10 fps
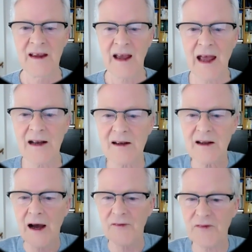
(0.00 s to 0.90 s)
And
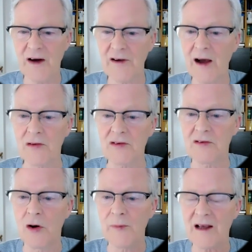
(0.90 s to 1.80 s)
I found out
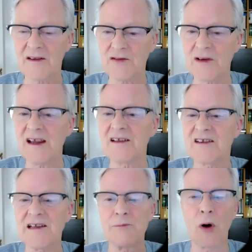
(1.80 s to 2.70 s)
omega three is
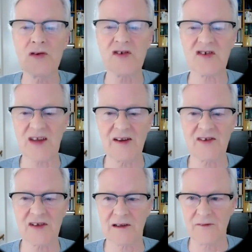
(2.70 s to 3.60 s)
the most
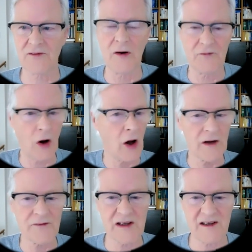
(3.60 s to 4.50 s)
sensitive of
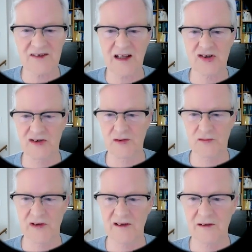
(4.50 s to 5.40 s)
all of the essential
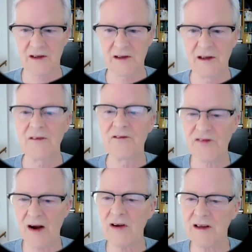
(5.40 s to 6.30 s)
nutrients,
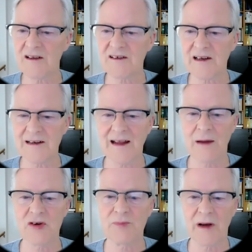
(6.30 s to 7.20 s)
very easily
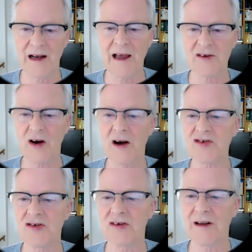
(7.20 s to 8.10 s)
damaged by light,
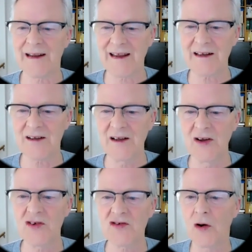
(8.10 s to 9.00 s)
oxygen, and heat.
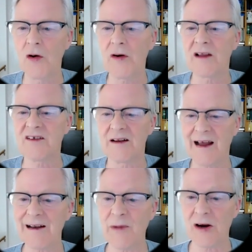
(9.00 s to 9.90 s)
So it's a
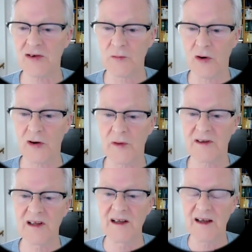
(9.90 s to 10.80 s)
nightmare to work
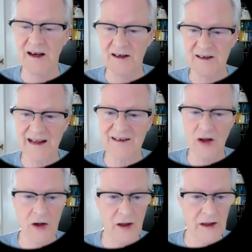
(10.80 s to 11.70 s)
with, and it needs
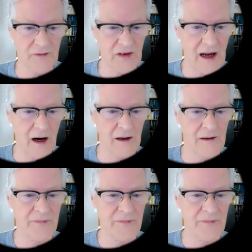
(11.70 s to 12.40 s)
a lot of care.